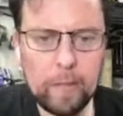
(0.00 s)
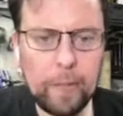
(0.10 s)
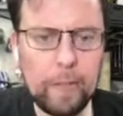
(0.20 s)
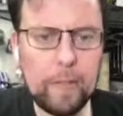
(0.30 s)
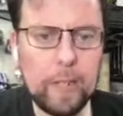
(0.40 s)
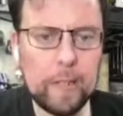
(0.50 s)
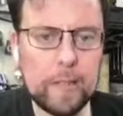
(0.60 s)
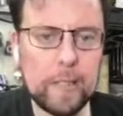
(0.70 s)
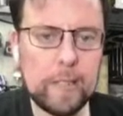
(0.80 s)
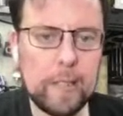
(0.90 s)
50 and
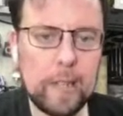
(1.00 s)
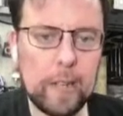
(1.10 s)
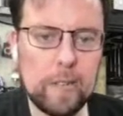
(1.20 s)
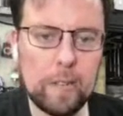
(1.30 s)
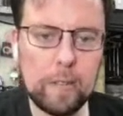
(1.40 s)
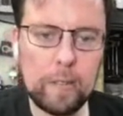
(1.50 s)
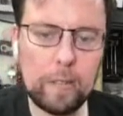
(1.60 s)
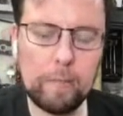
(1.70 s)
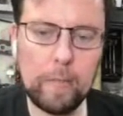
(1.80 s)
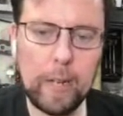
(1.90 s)
60,000
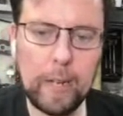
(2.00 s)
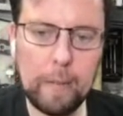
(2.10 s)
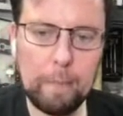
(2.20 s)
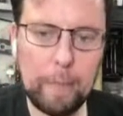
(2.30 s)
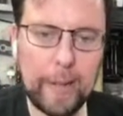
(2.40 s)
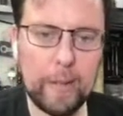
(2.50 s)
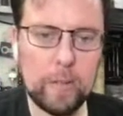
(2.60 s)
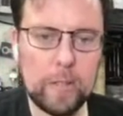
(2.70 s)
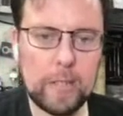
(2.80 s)
pounds